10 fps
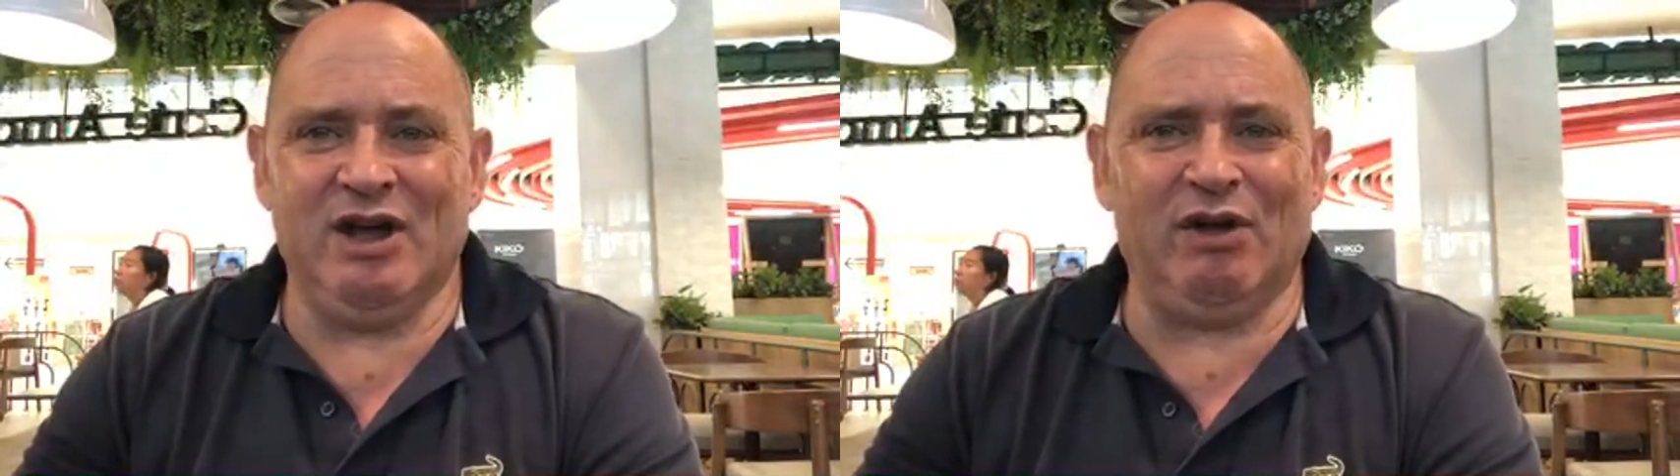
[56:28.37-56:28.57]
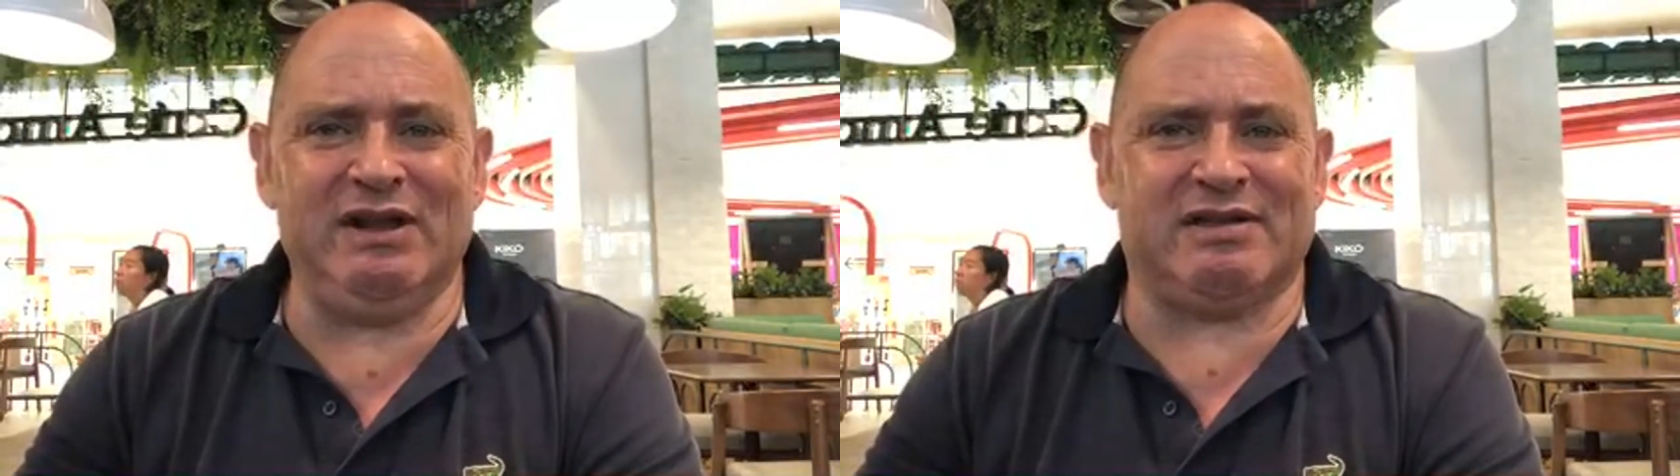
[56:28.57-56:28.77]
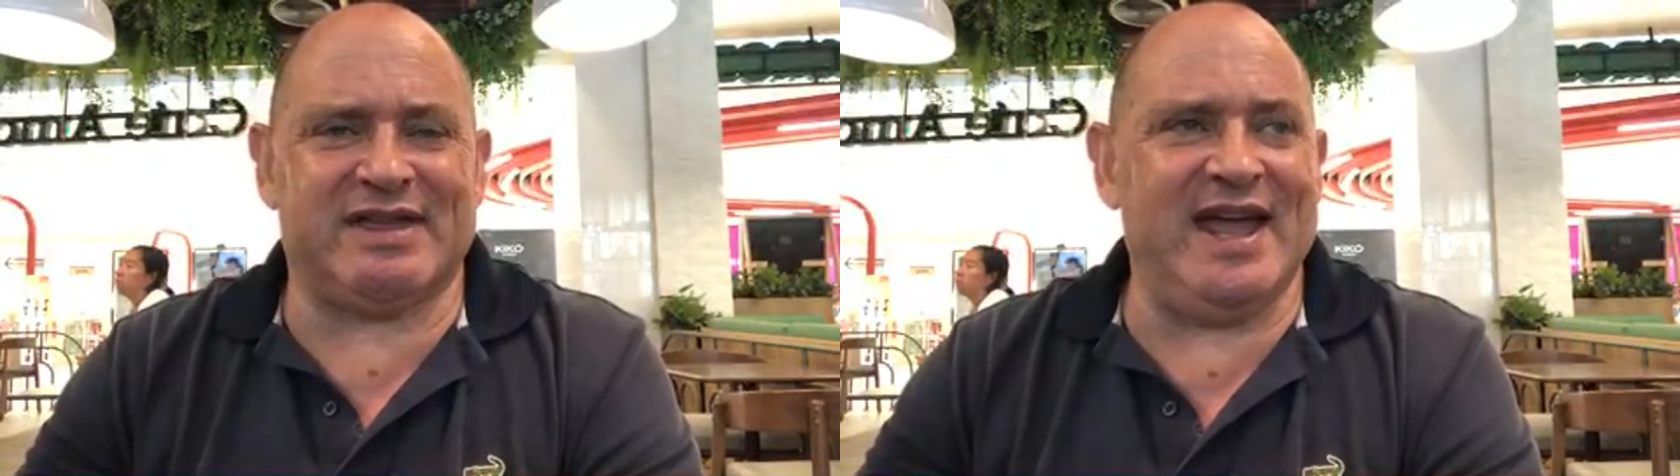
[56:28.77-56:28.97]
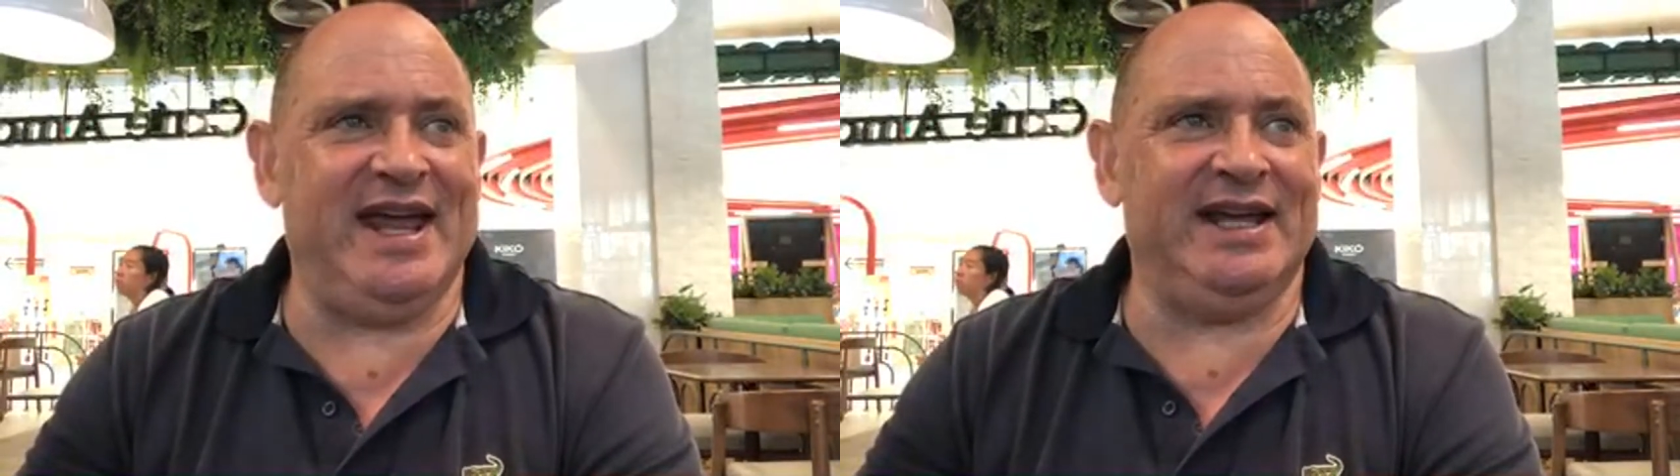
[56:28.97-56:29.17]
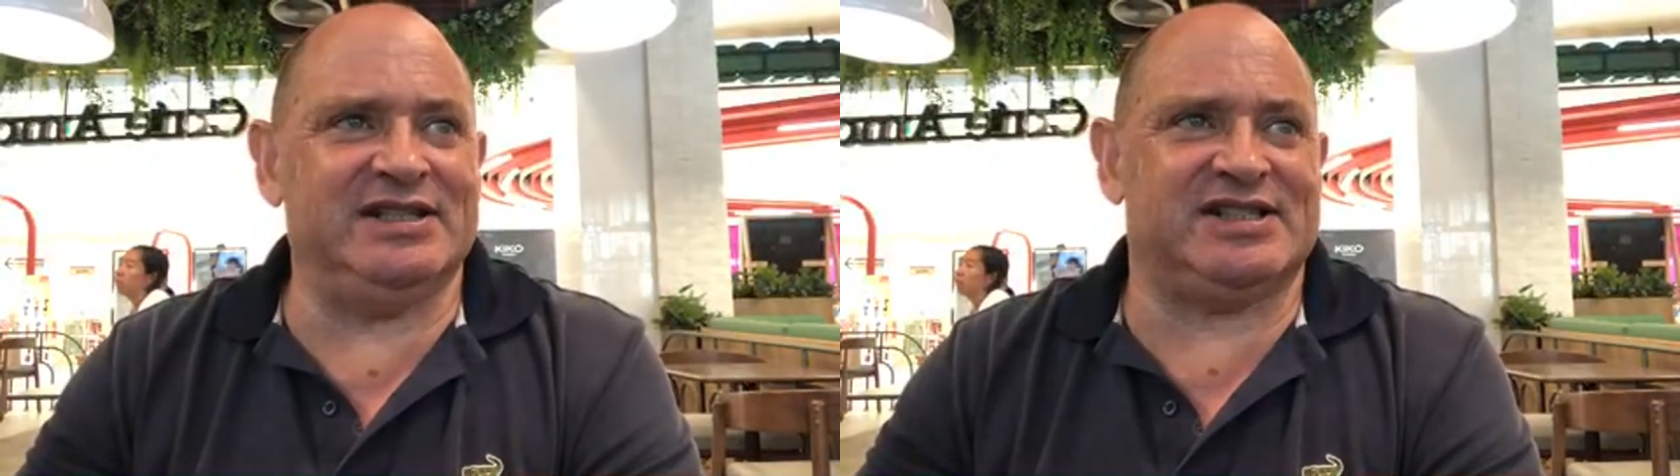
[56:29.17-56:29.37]
The only
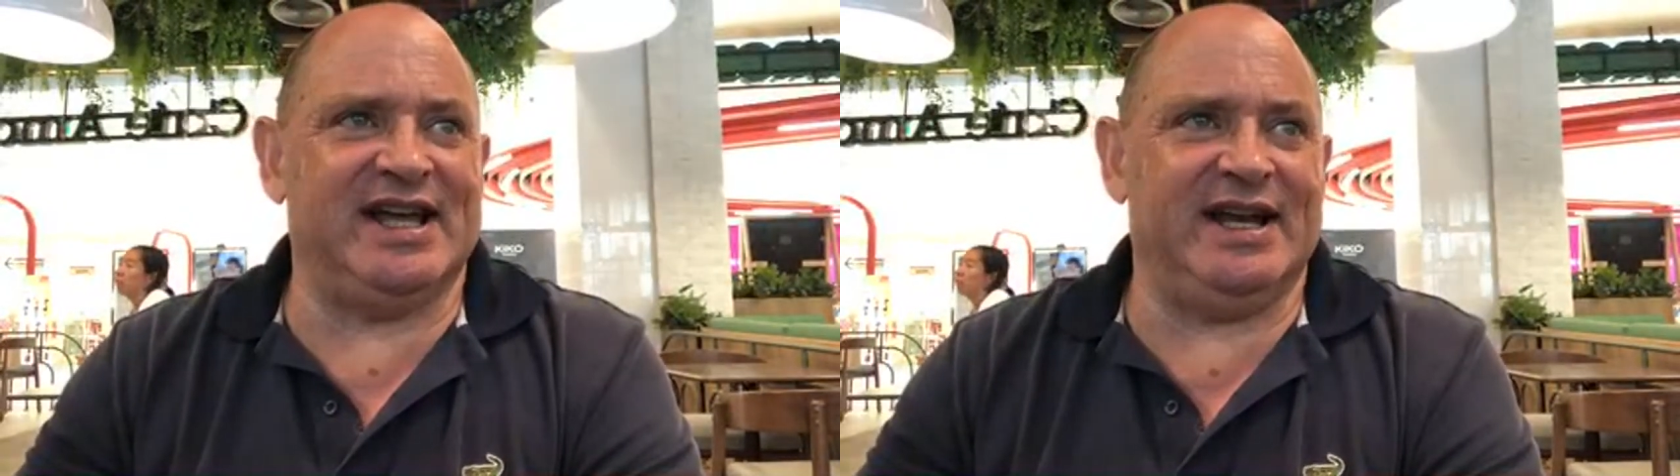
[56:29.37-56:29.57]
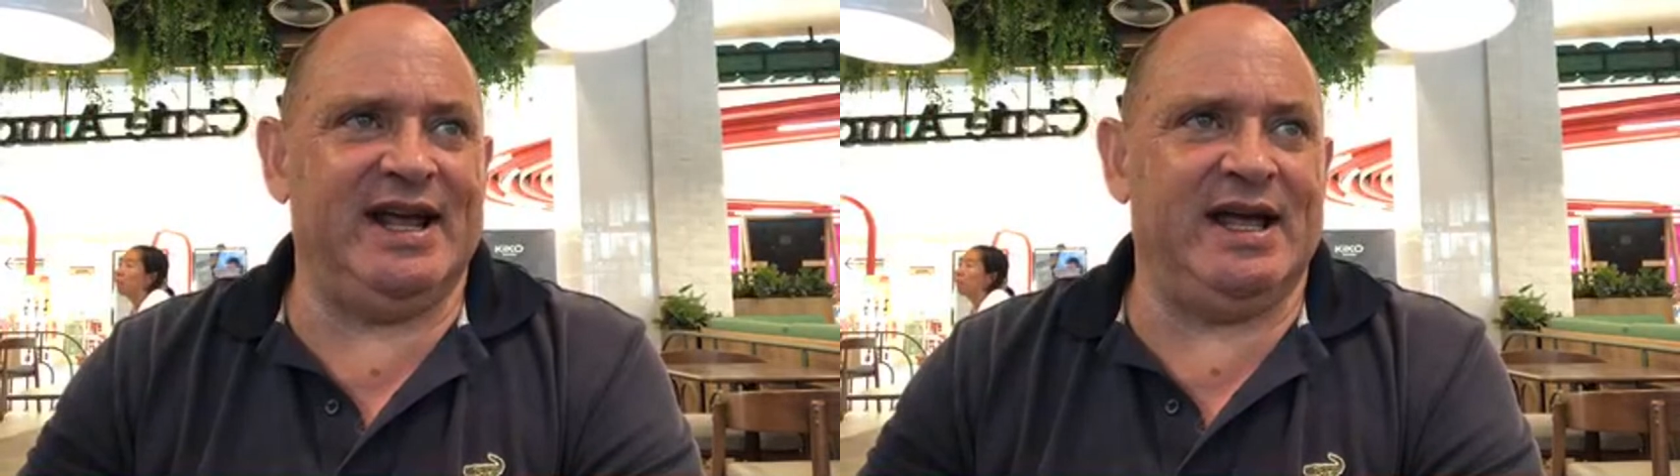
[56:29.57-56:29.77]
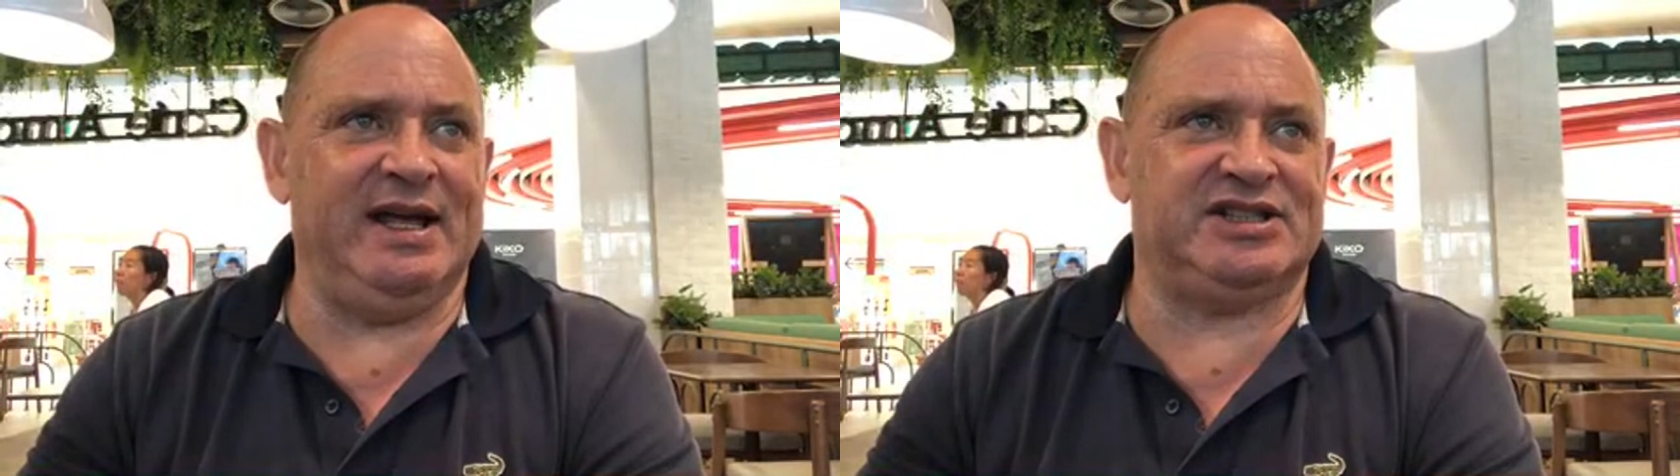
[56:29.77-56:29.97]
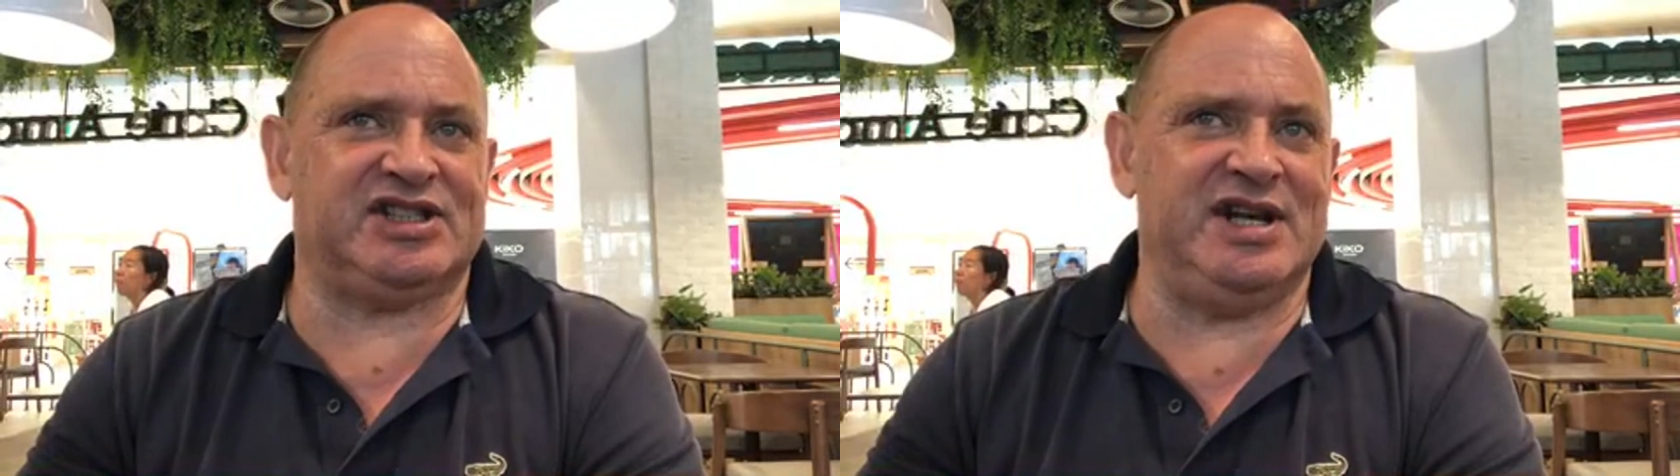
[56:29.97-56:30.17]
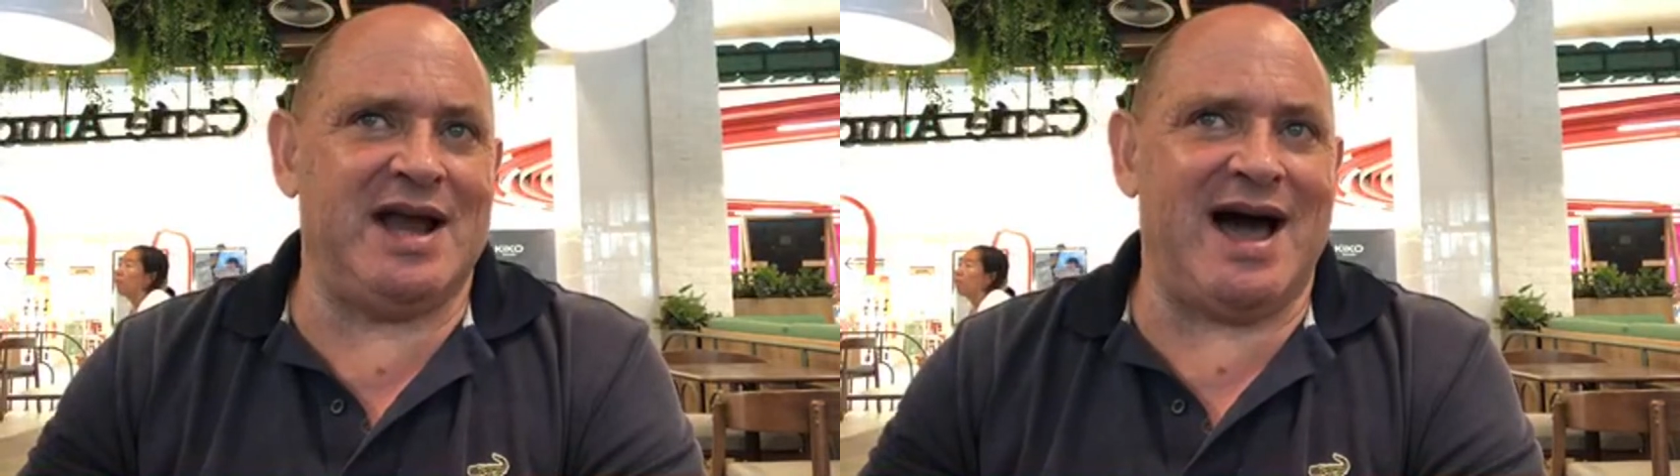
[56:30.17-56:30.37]
thing is that
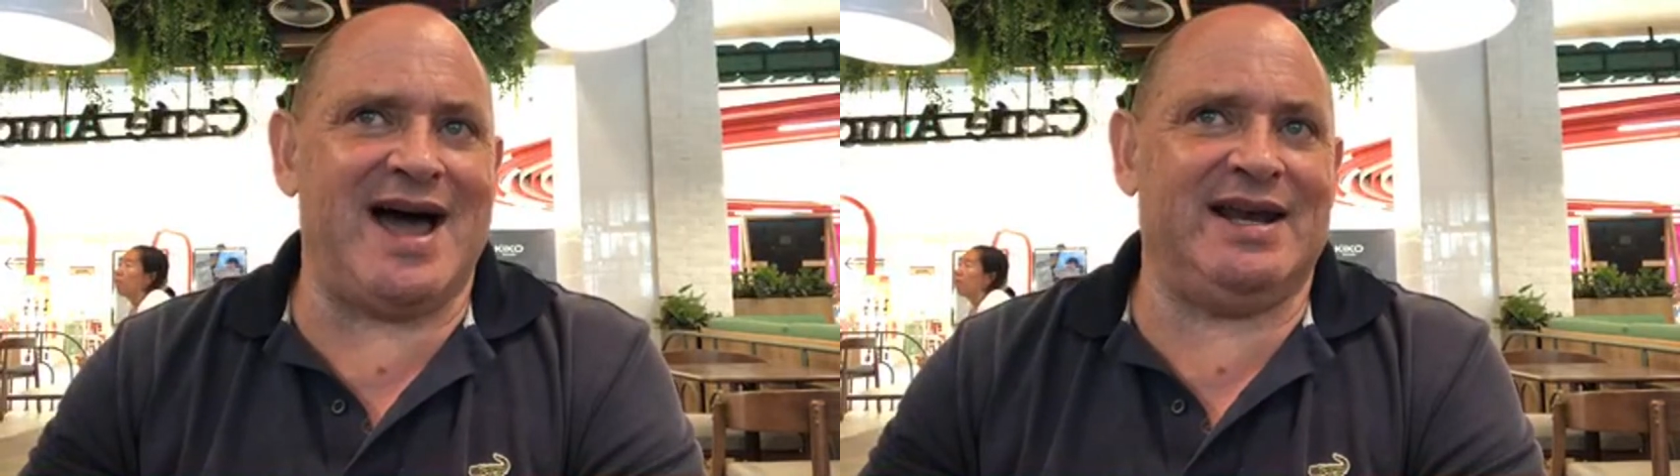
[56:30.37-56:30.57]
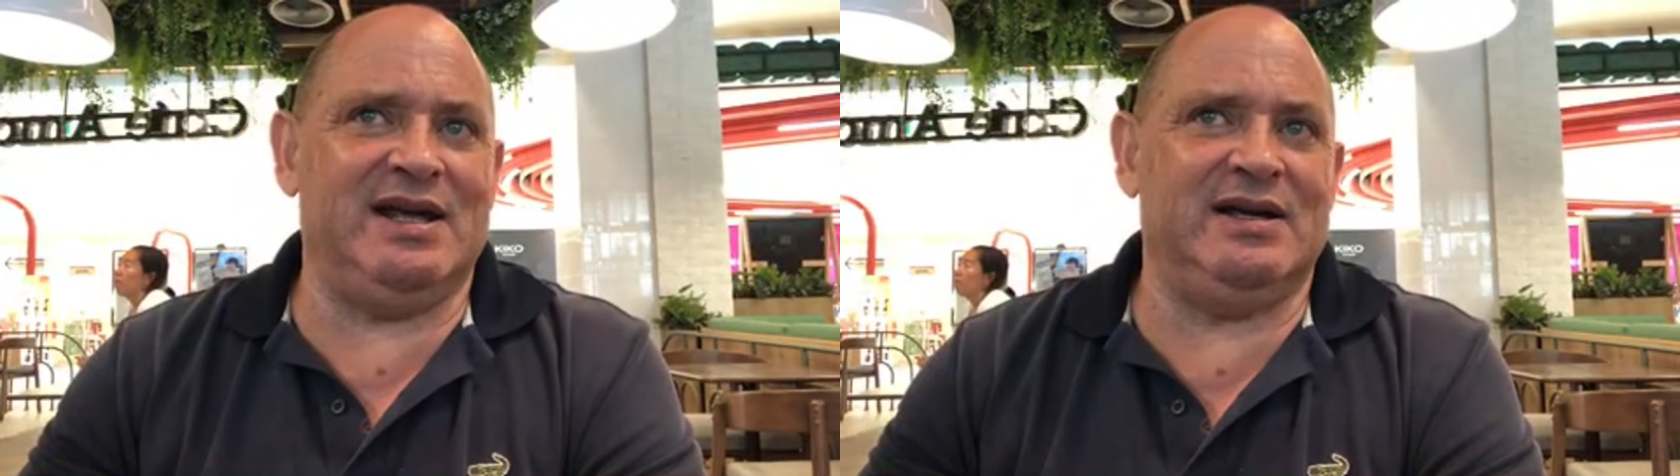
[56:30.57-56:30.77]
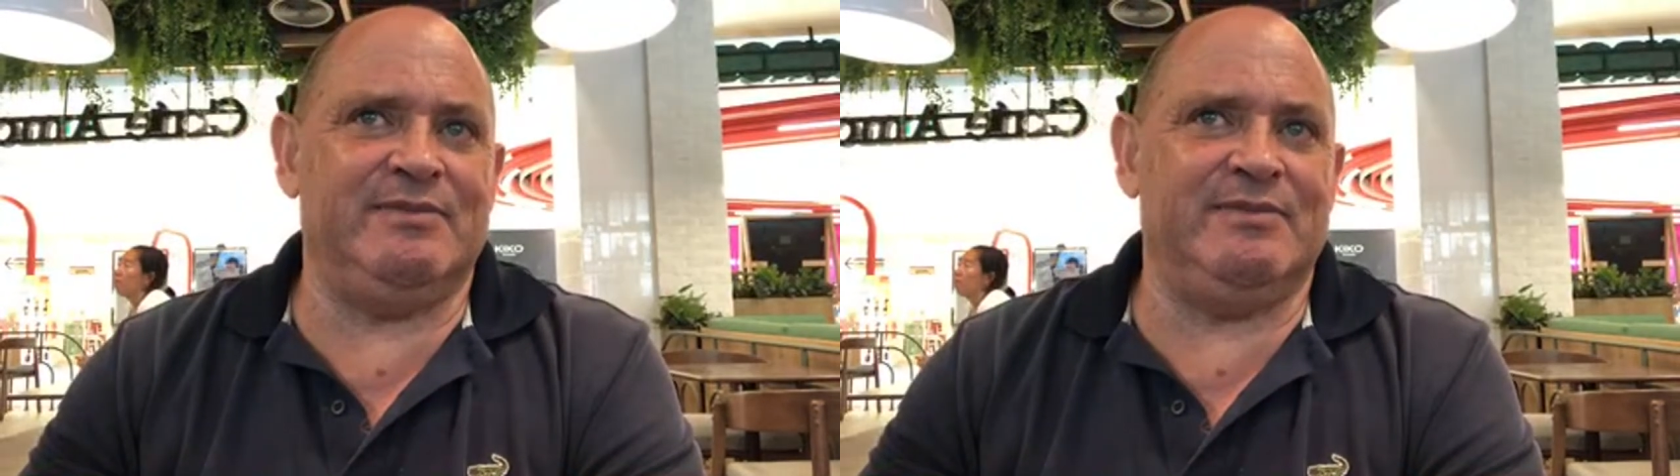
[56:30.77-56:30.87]
it's not